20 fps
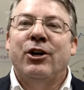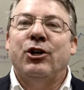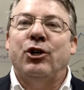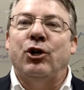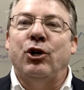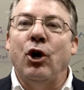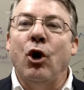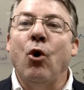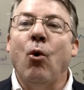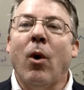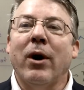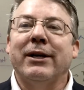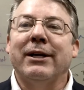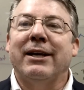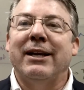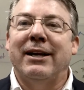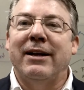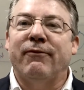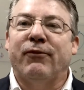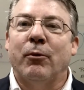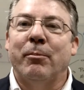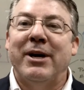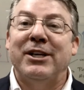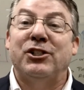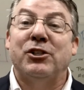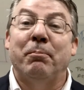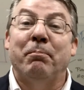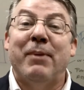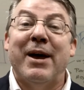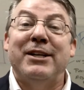You want to get
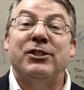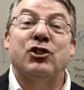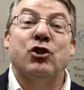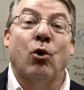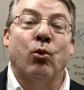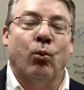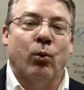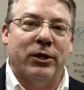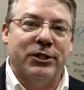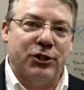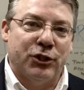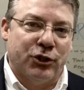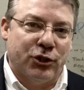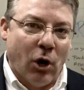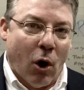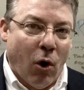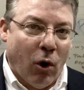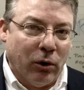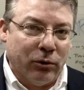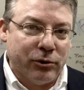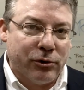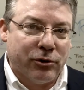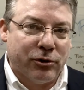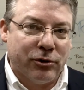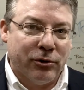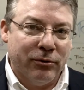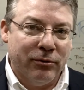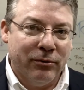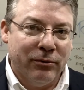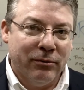information based on
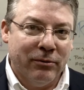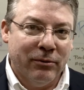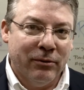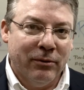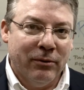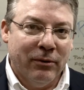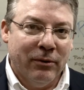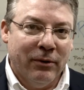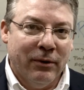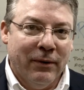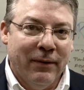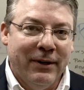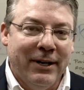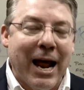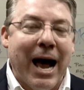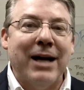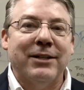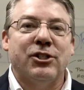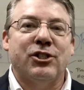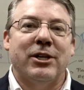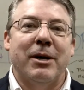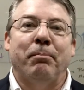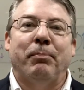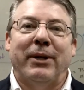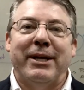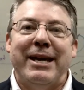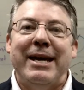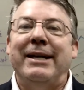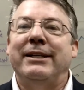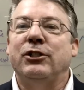results, not
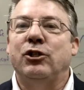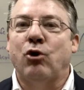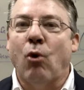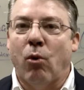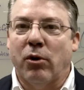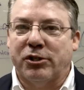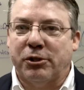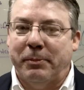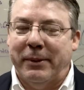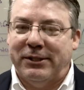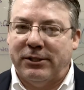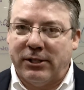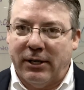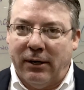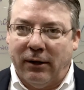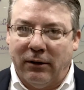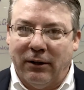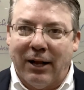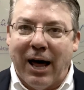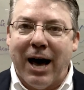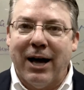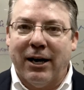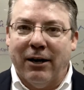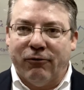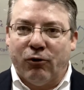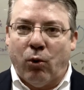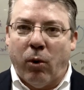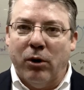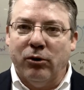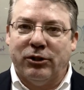simply endorsements. And a lot
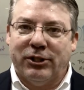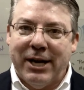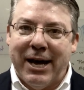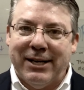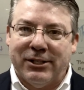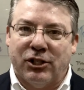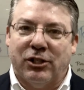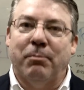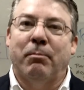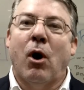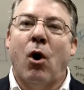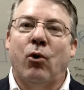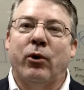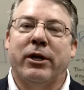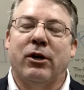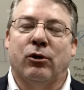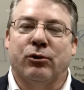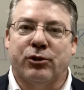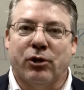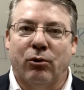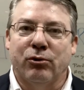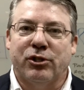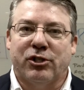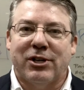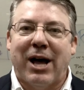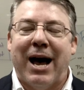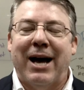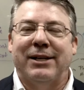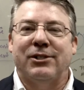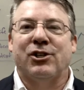of, quote, testimonials on
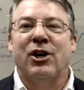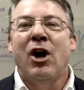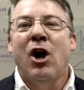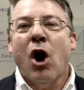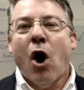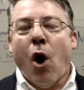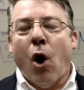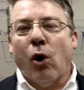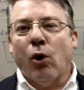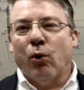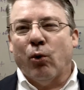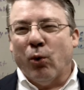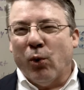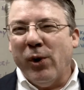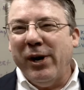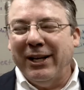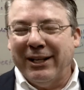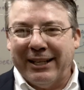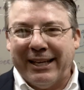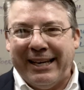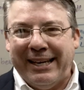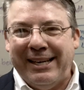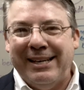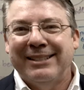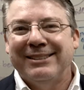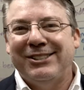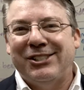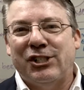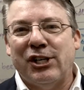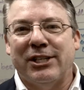sites are really
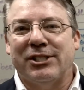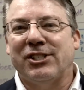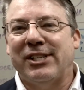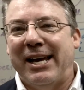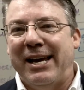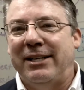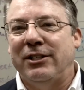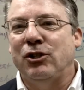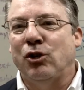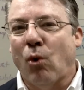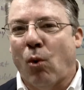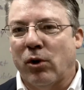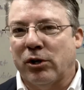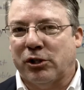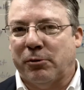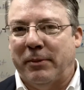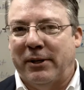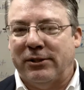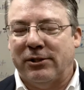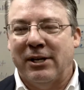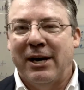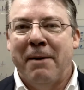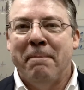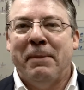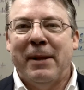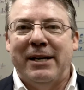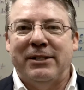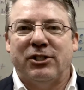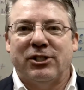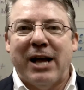just endorsements.
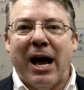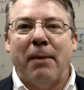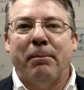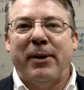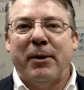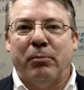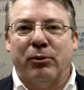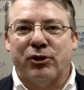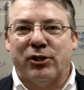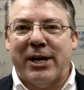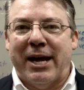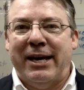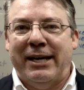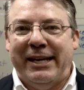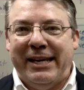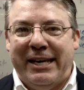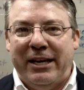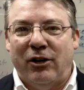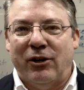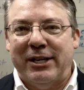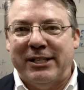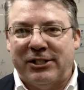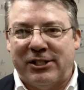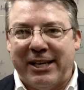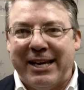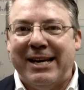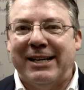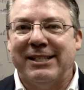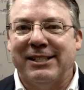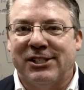It's not people saying, here is
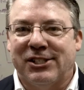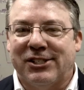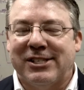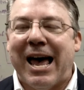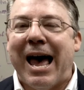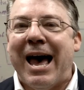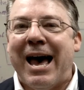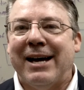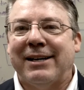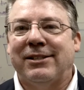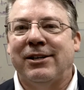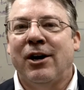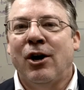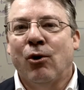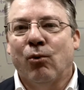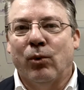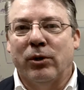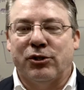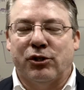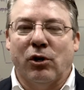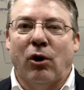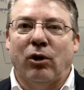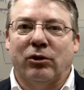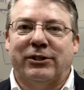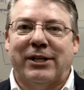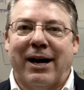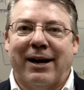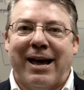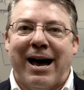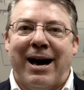the exact
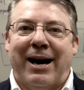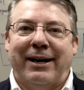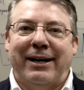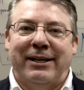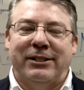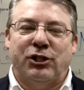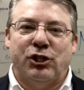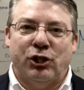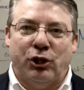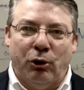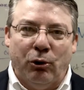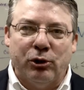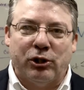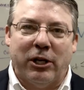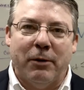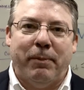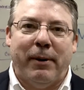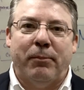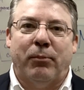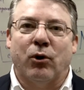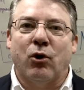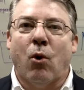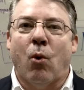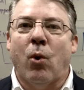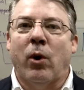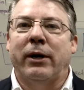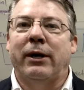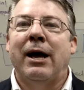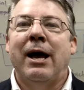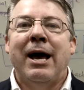result I got. It's usually people
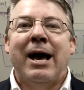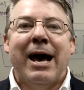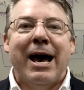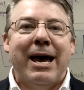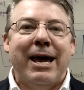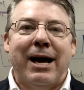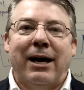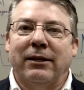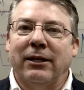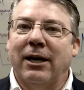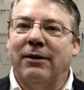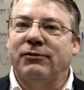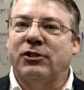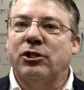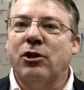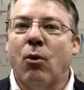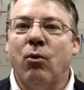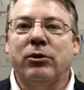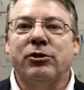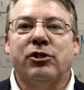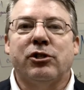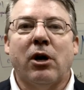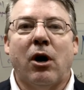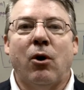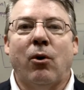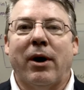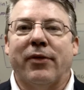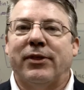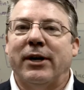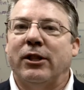going, hey, I love
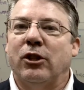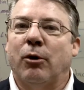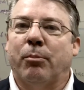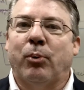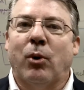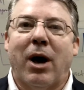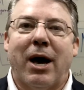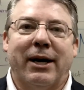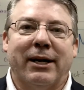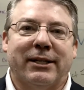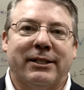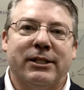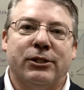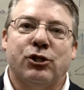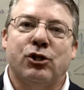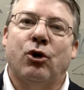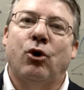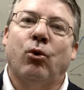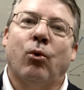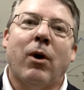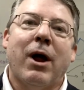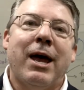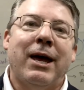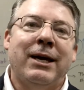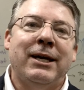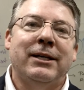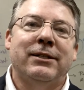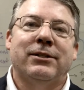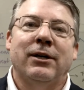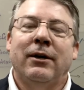so-and-so. I think their product is
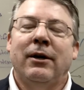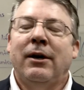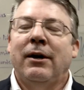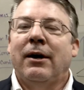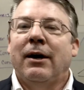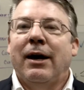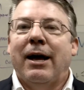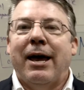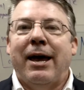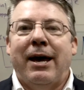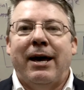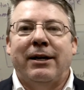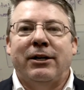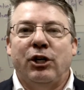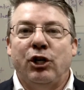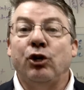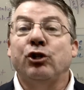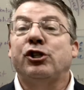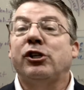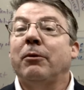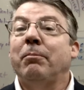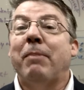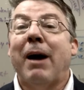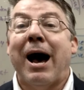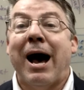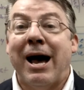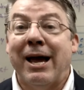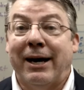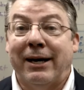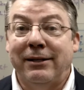great and you should
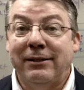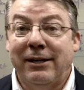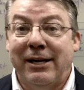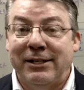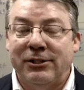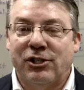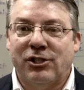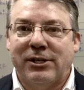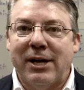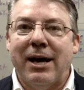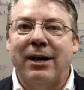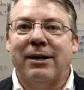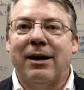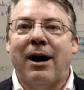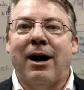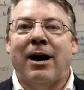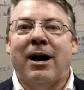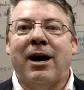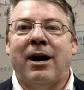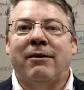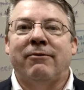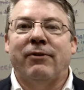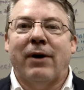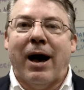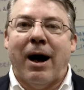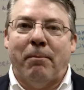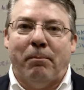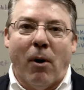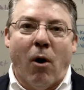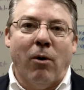buy it. Instead of,
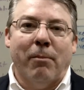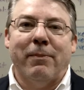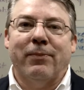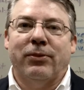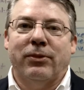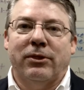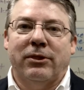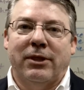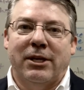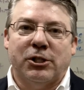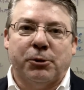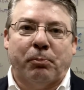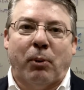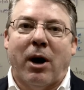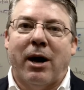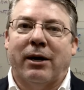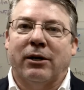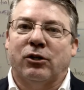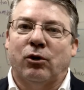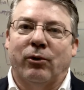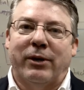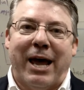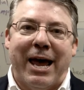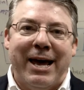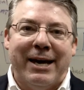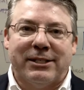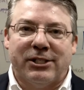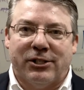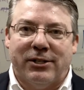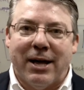I bought this product on
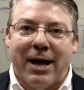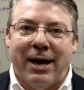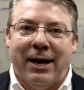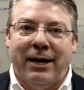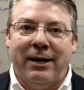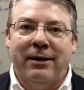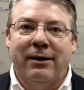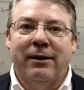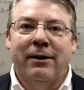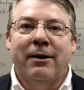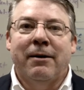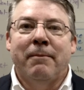X day.